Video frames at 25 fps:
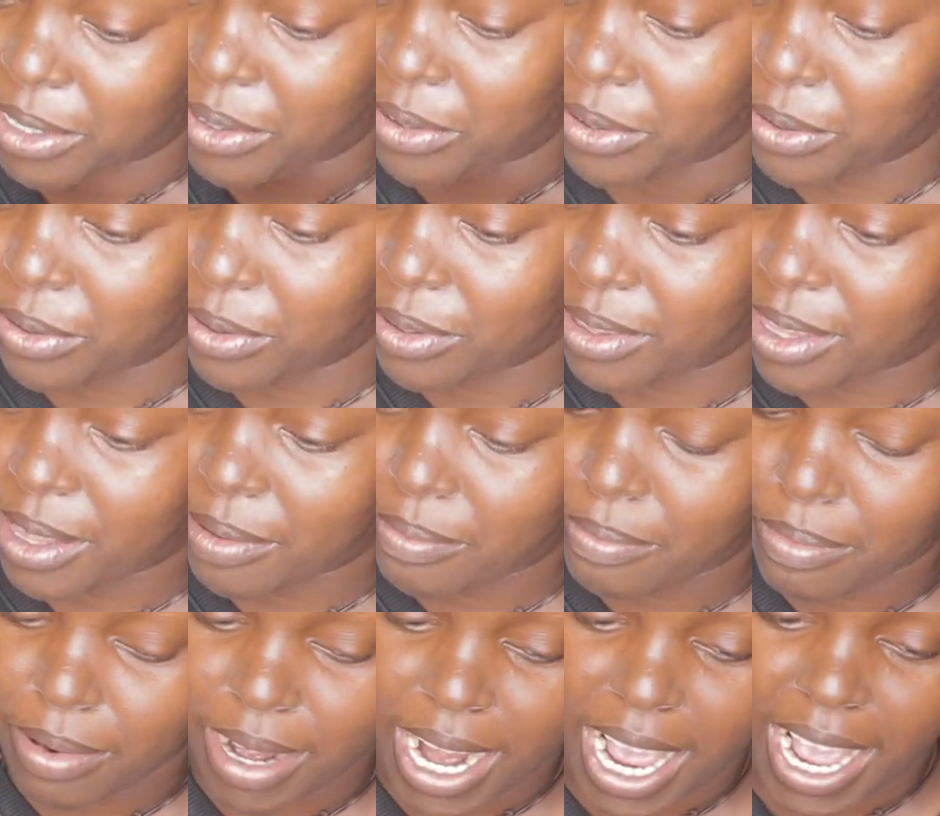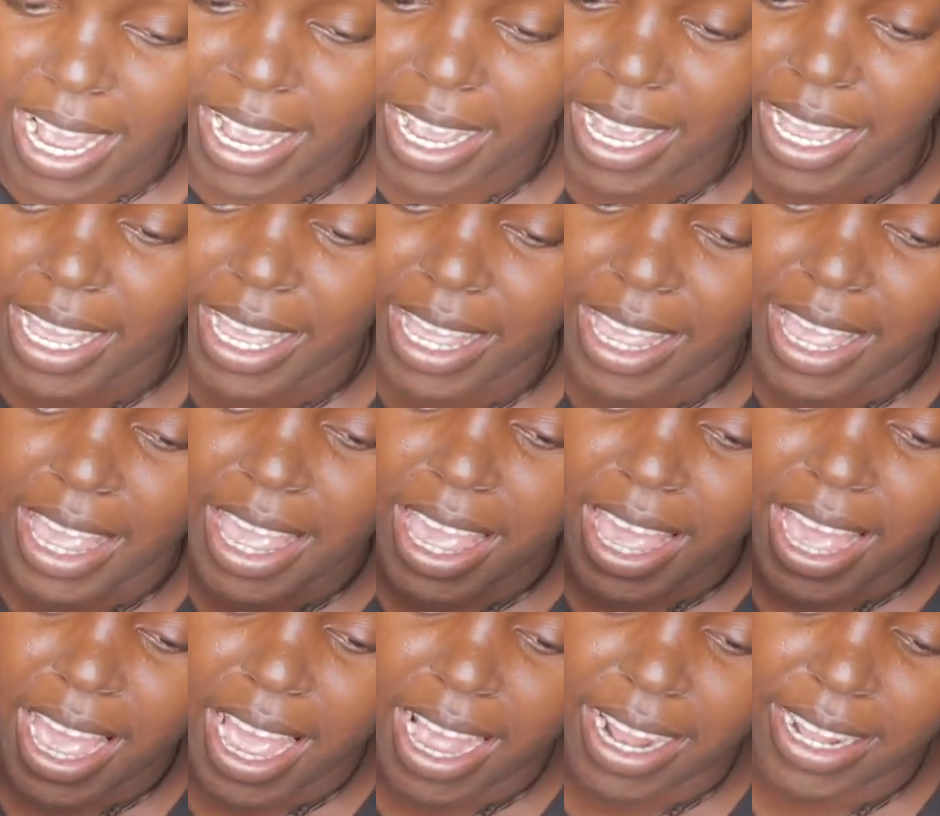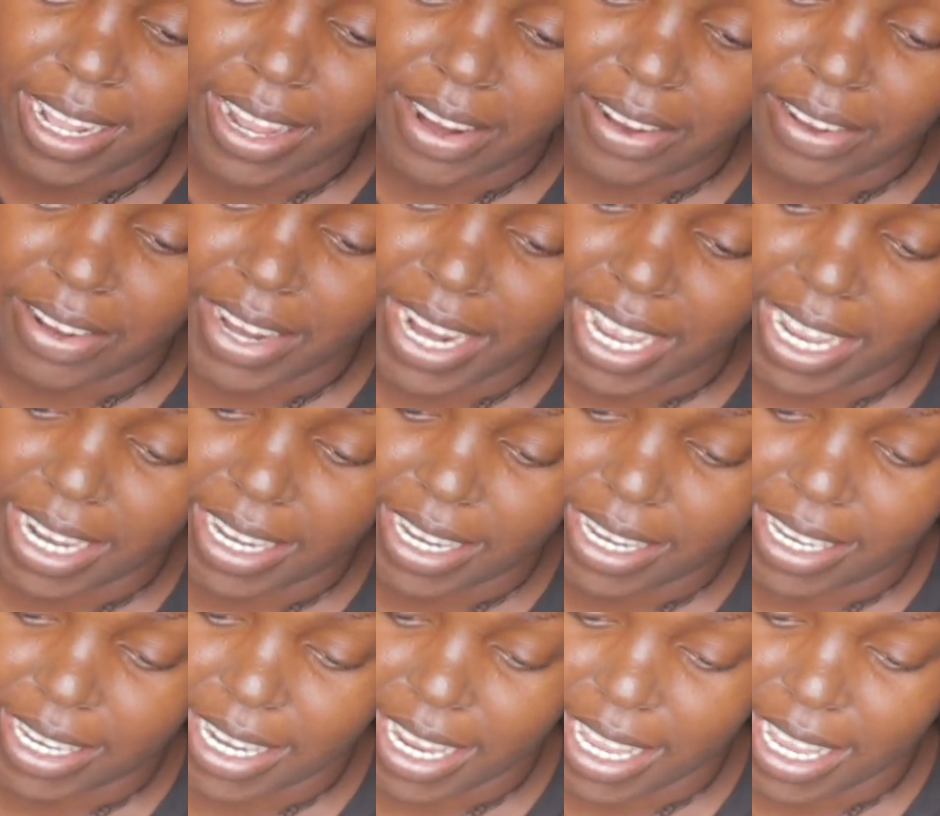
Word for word: to the black and the red.